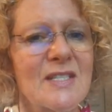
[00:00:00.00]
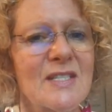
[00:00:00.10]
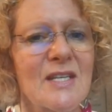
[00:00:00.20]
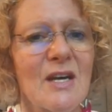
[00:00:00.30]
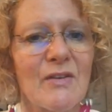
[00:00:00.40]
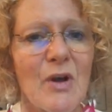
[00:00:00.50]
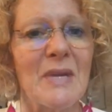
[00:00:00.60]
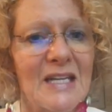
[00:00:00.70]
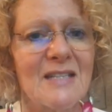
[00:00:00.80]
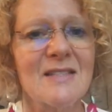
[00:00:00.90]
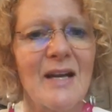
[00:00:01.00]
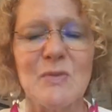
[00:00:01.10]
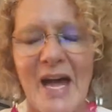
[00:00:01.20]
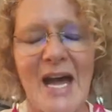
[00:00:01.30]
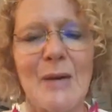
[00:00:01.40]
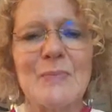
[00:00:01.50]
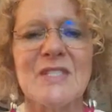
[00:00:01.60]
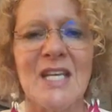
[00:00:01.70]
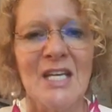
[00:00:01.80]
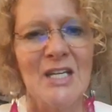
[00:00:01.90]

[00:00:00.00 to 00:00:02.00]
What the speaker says: a million times, perhaps